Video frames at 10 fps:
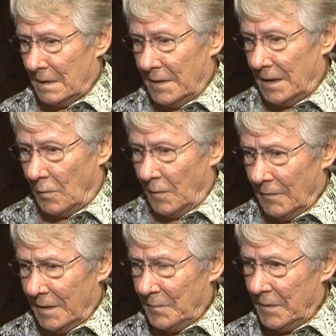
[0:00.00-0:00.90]
the
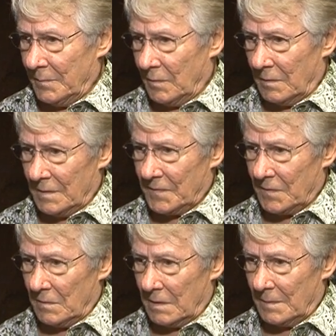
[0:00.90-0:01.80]
aquarium people
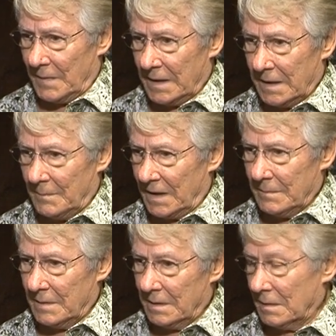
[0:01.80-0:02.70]
also are making,
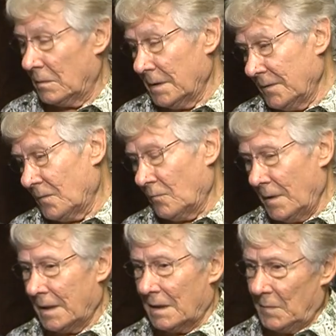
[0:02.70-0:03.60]
maybe, according to
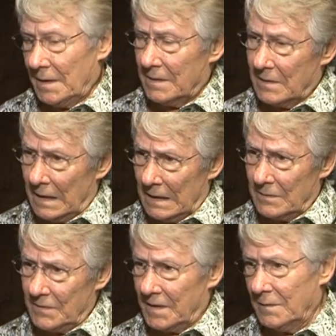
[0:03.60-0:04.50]
Rick, $1 million.
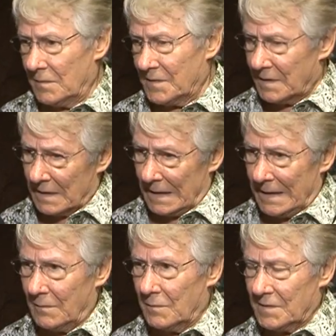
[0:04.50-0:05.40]
He was the
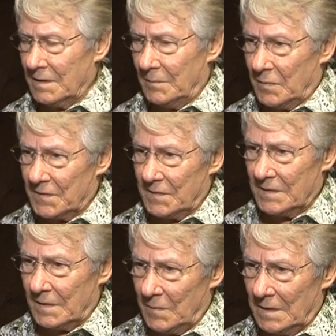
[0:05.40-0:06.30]
guy that was in the
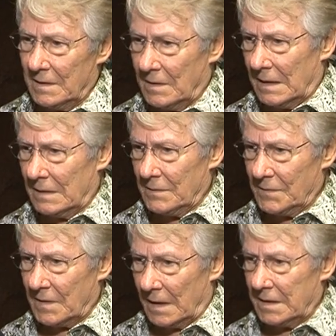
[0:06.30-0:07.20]
business. $1 million
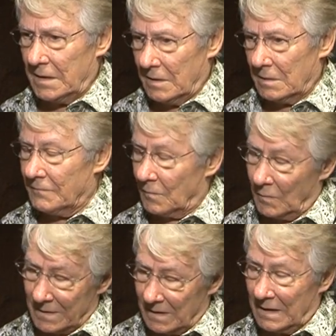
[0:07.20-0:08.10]
a year for
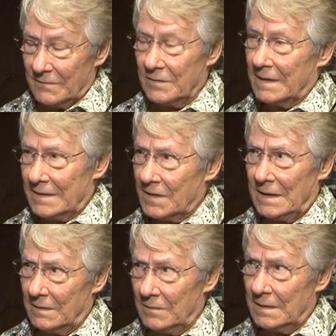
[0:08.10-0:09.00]
one dolphin. That's a
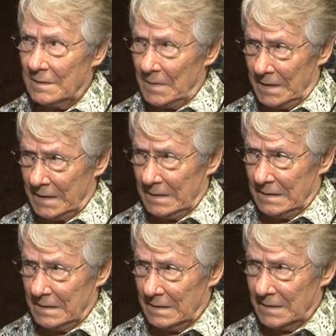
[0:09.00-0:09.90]
hell of a lot of money.
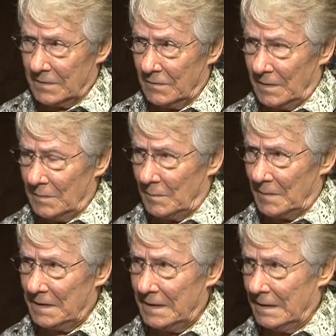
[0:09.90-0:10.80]
It's incredible
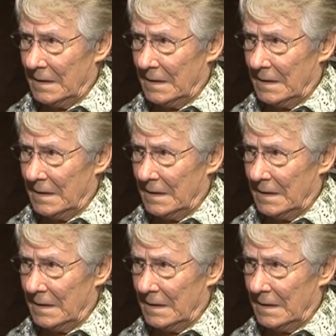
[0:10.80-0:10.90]
money.